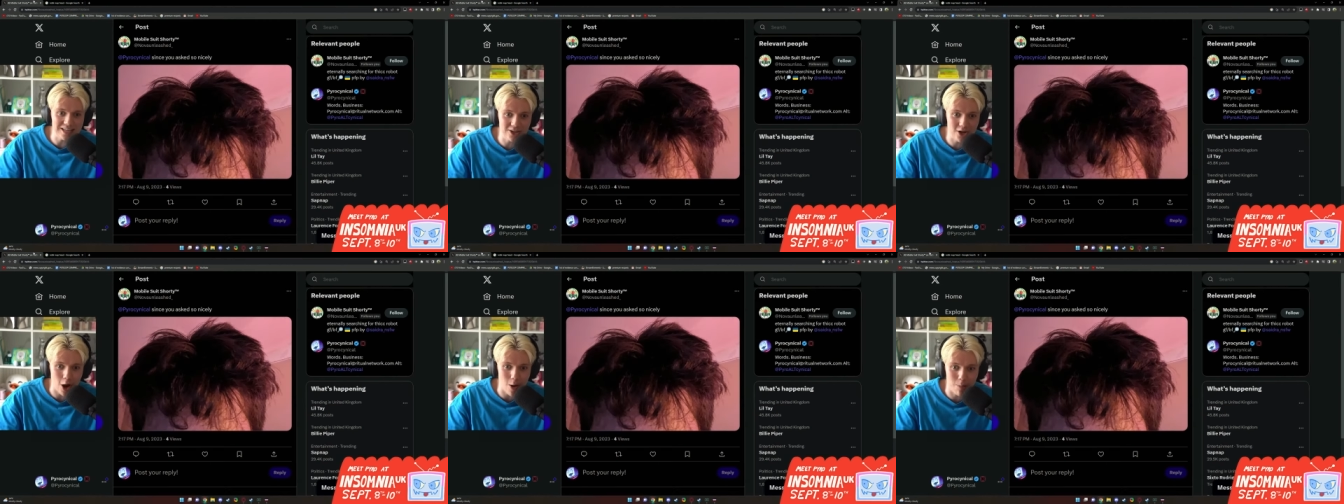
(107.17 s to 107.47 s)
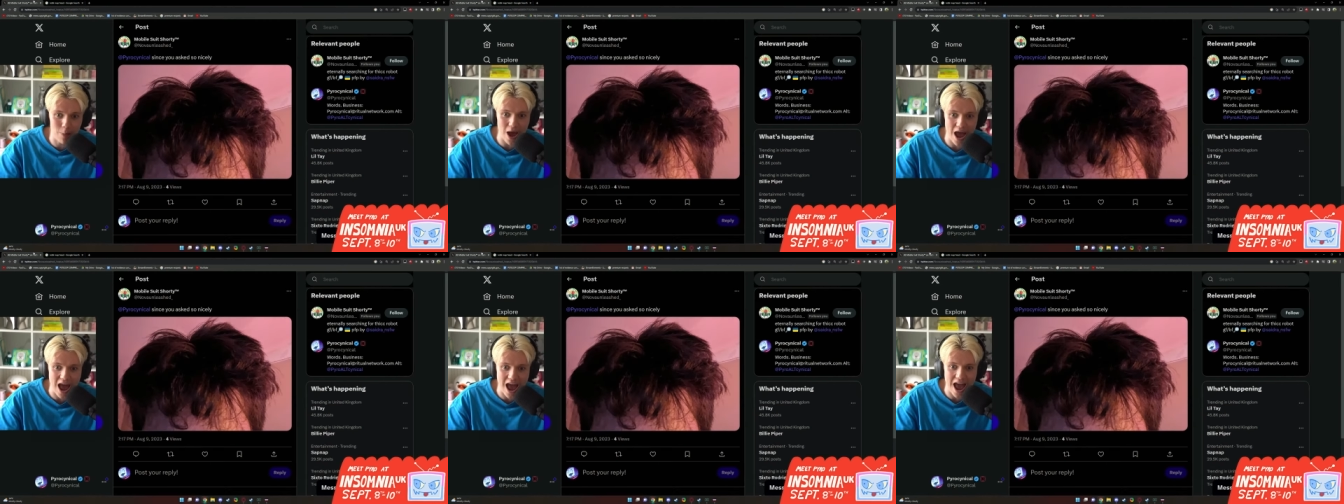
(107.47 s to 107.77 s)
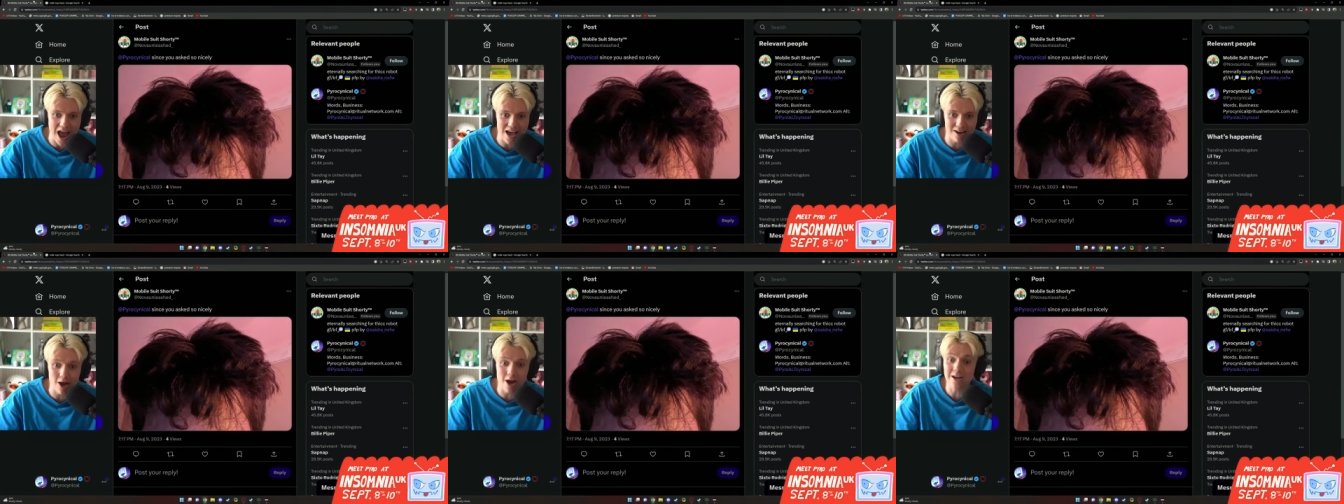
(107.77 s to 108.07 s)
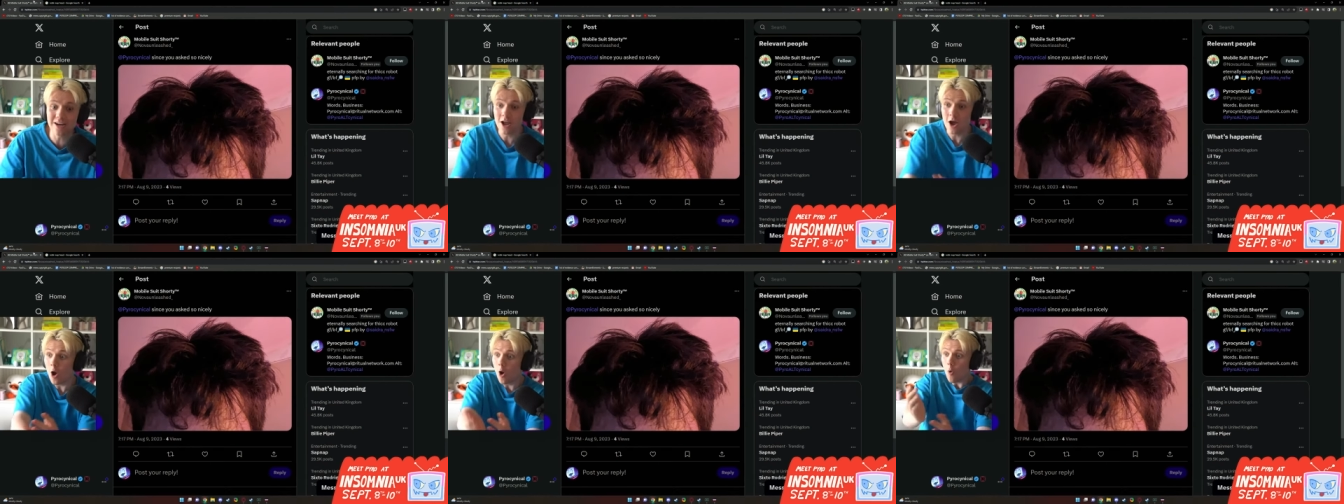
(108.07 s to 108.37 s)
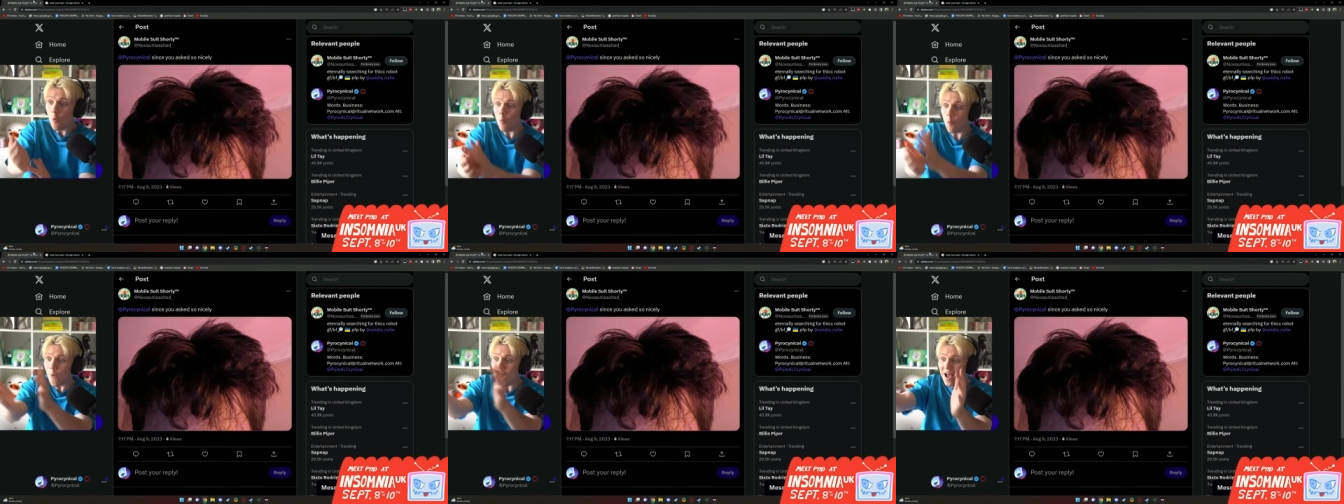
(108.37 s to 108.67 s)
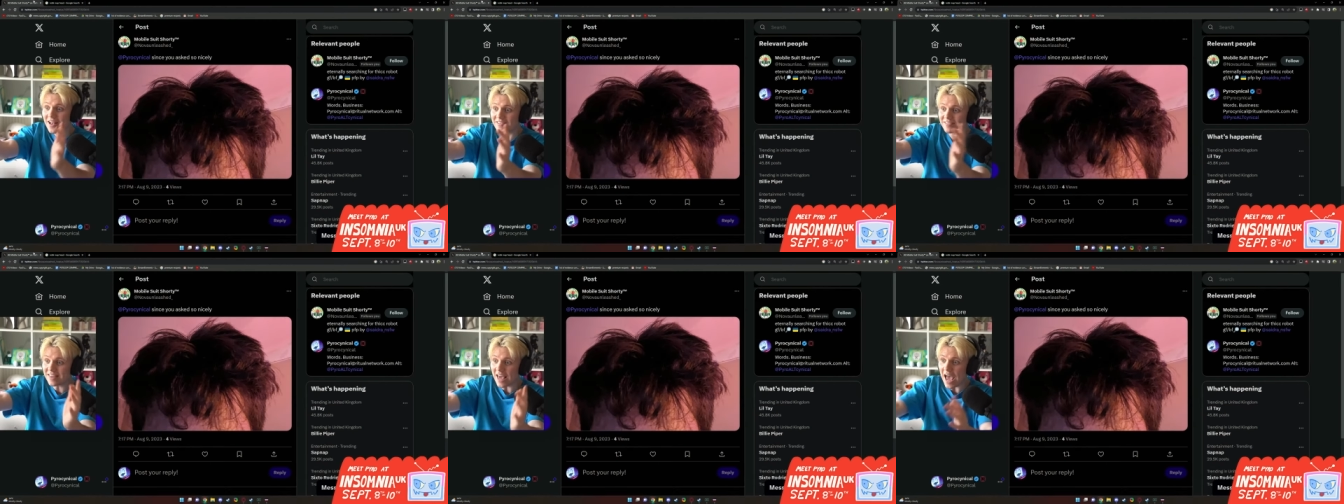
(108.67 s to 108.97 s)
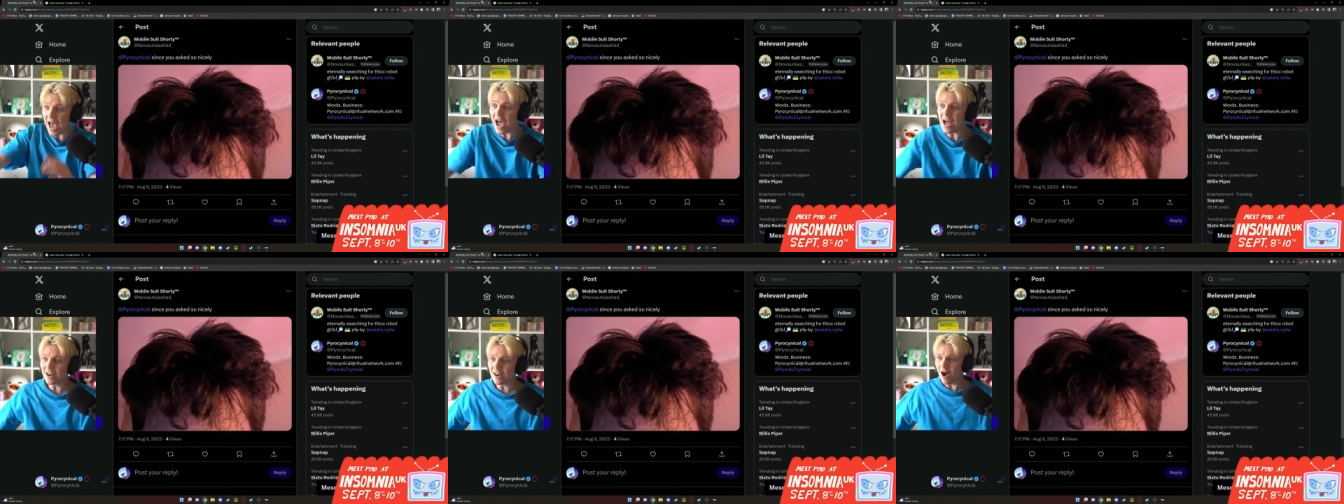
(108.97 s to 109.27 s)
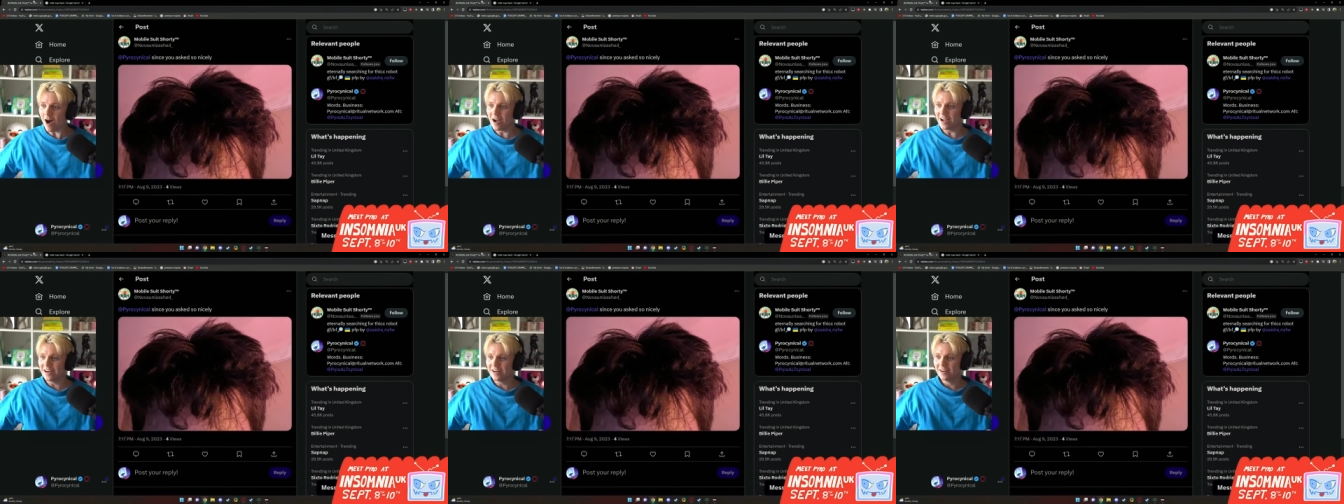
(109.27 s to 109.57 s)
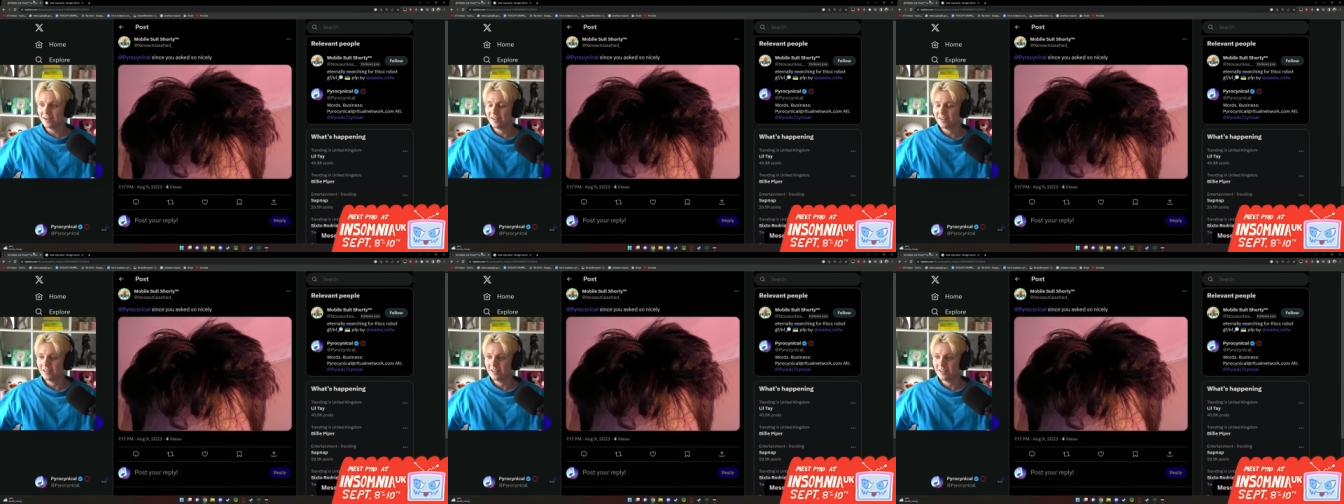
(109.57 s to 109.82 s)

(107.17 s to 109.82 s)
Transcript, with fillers: you got a better hairline? Where's the hairline?